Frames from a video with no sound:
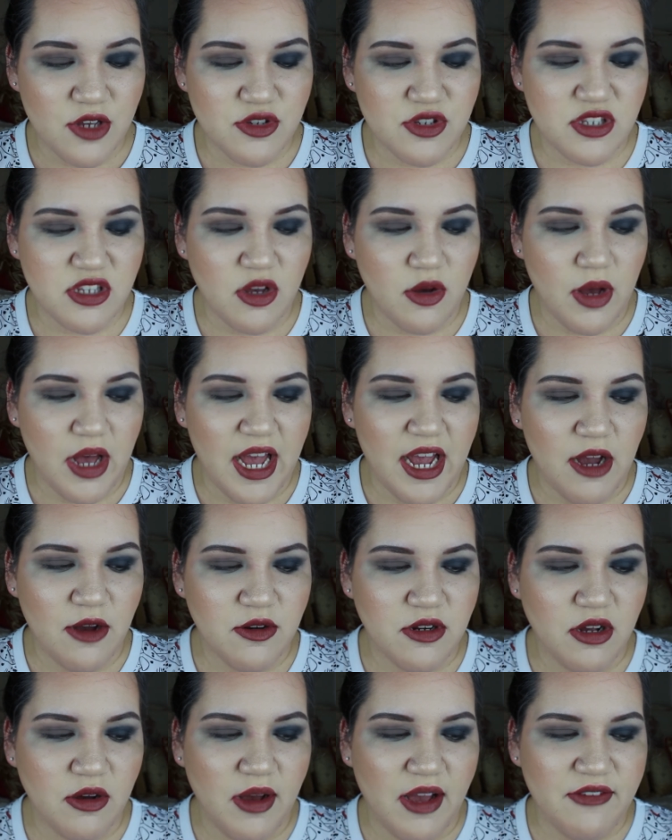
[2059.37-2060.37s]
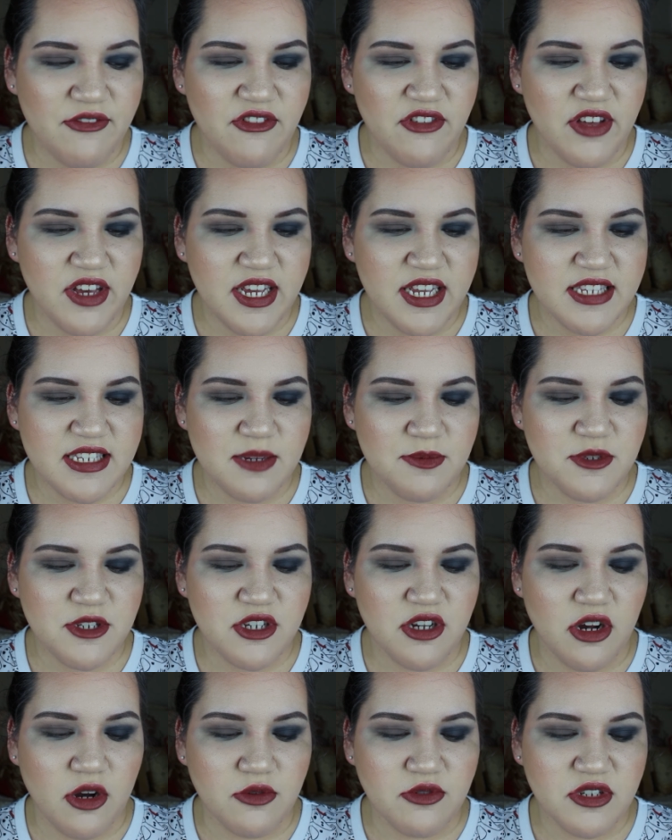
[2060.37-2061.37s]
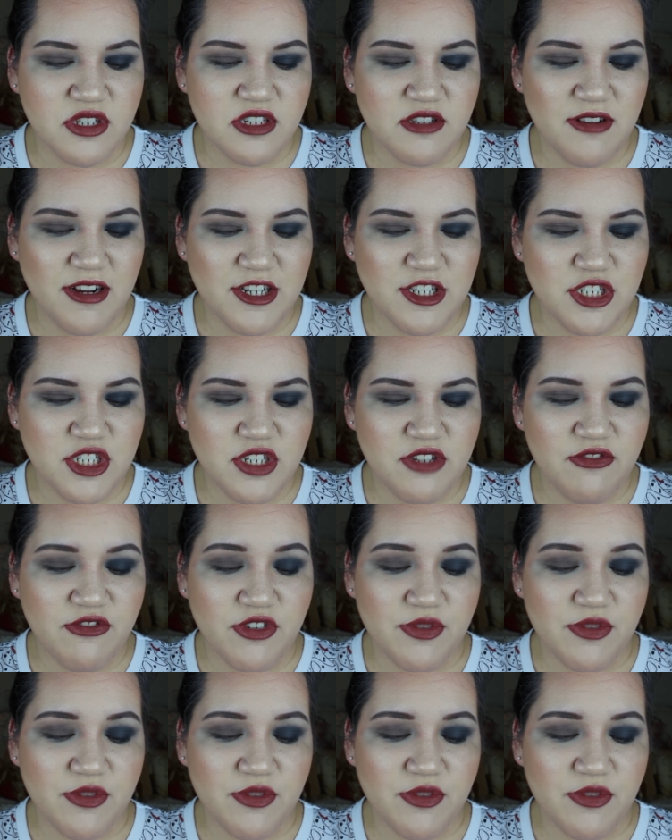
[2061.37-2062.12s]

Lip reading: So I don't know, I feel like it's up to your own discretion.